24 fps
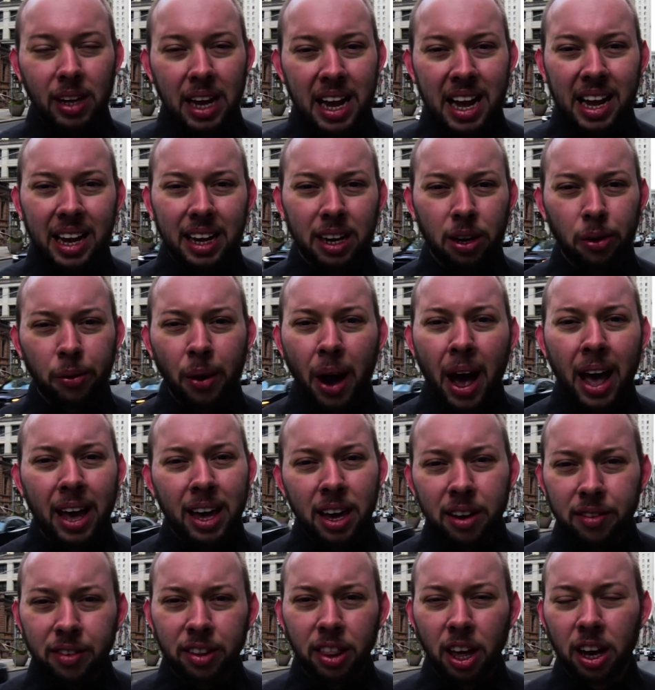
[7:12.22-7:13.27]
in a way,
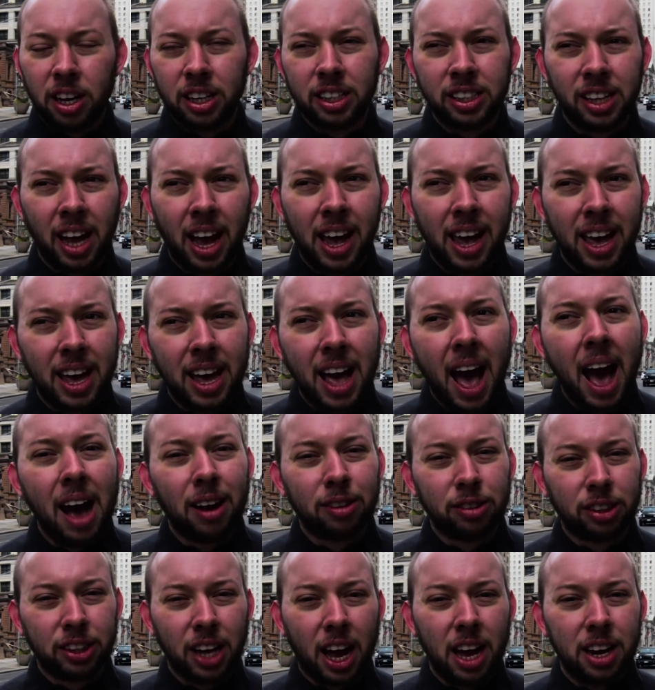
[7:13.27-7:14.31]
even though it's like
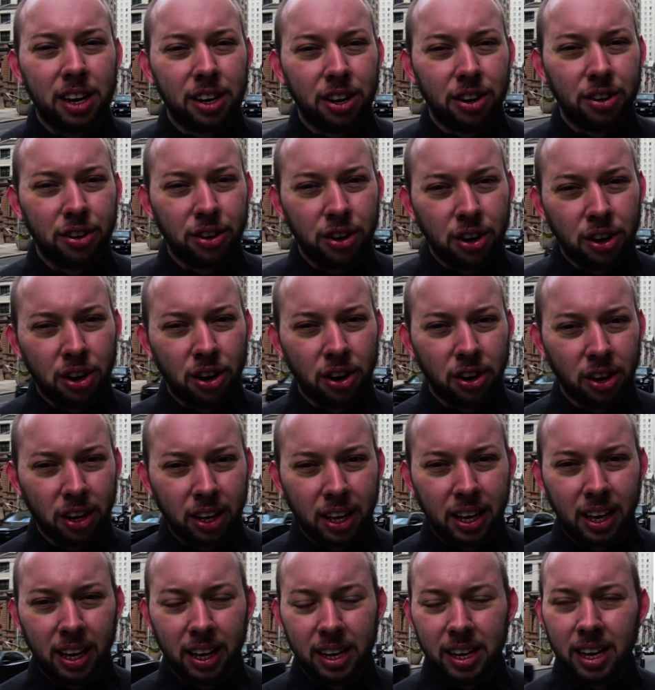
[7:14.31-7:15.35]
outside New York,
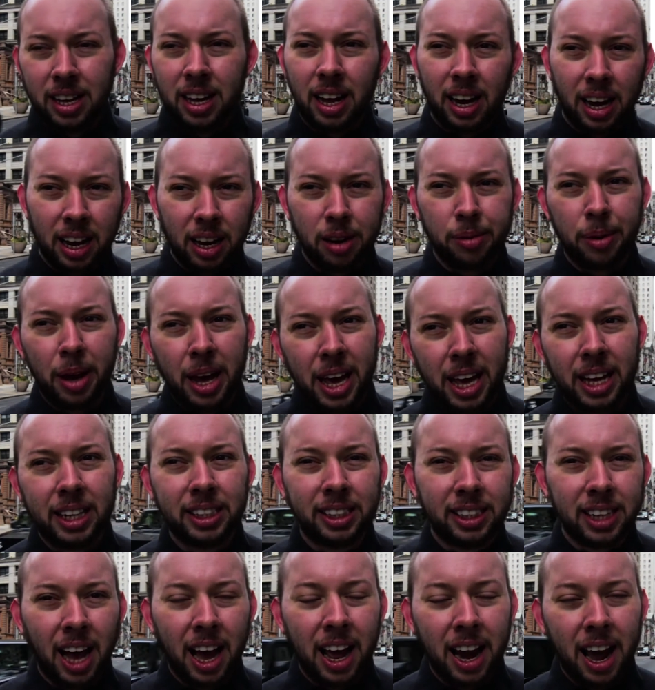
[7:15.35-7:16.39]
a little bit
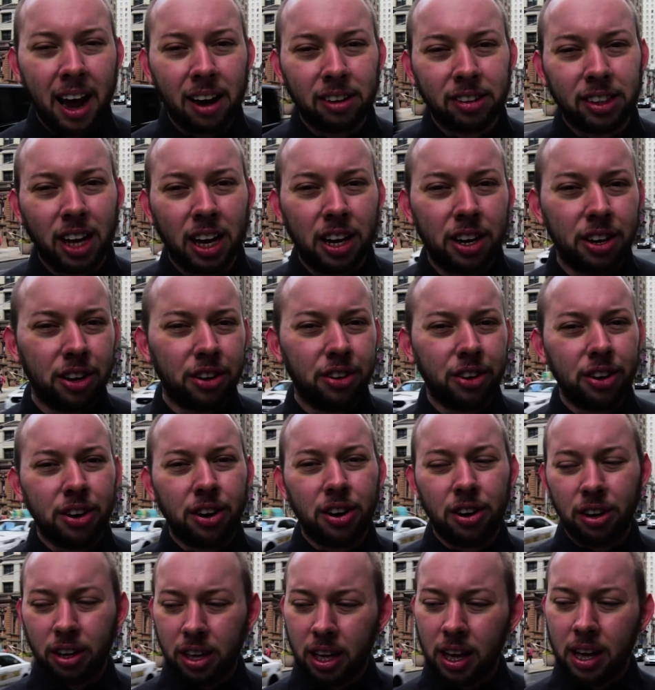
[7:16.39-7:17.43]
outside New
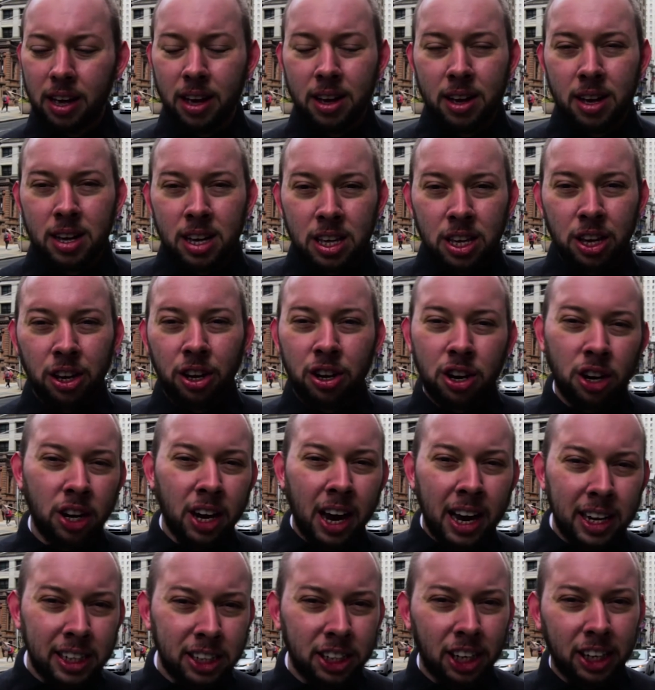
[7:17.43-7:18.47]
York. You could
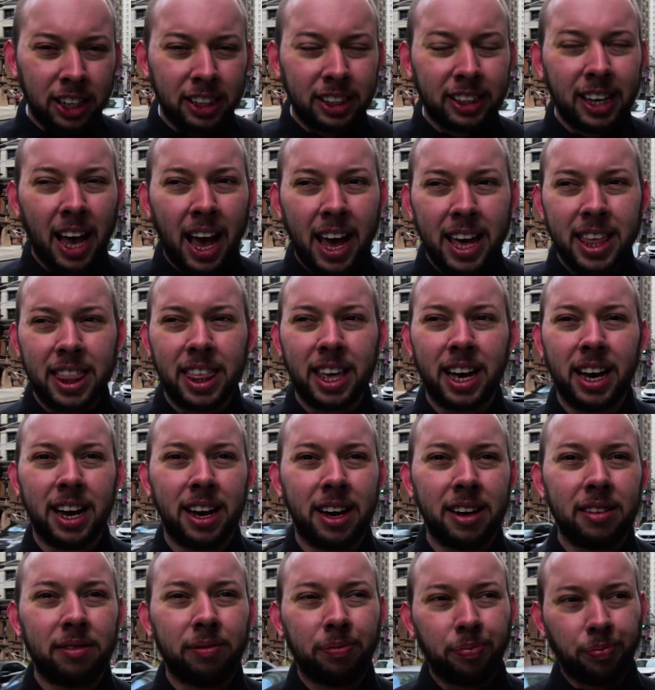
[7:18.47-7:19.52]
actually say that,
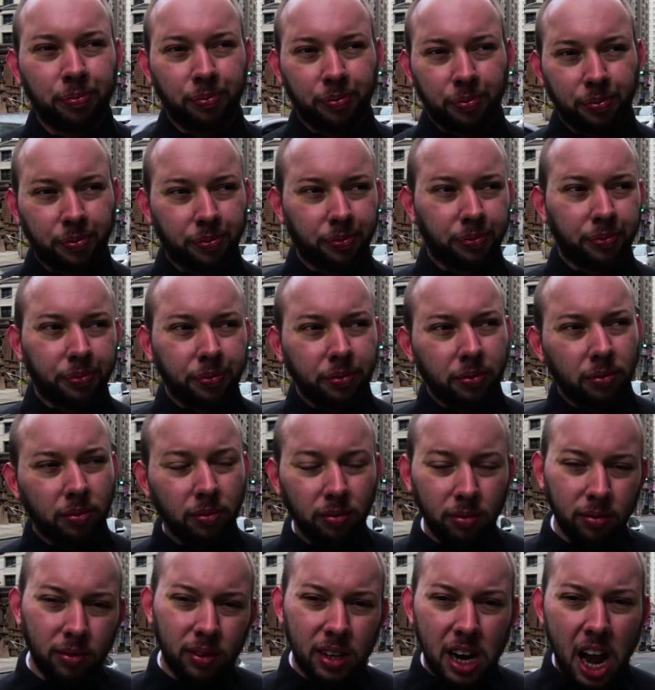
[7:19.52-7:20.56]

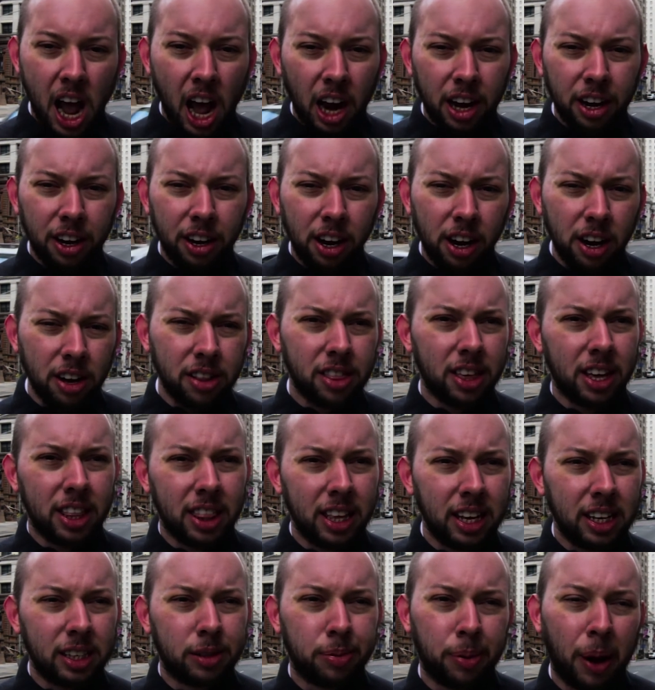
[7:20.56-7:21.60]
I don't know, that
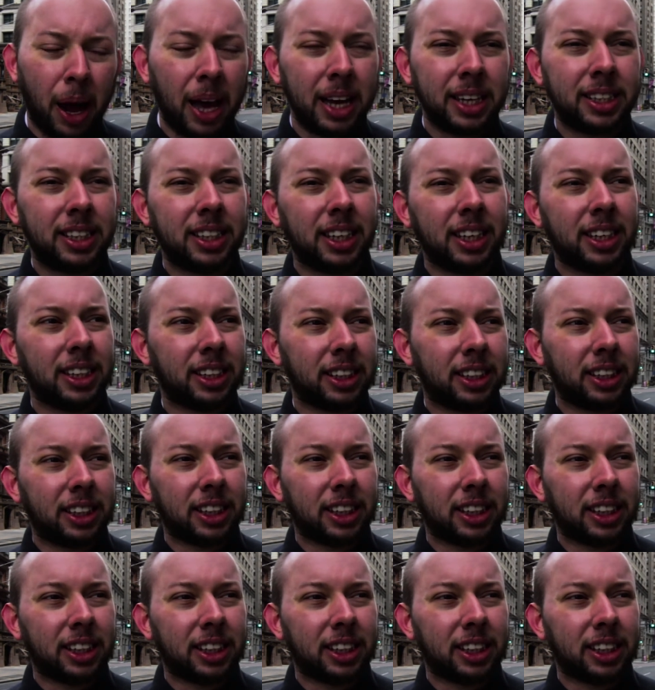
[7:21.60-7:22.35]
these places,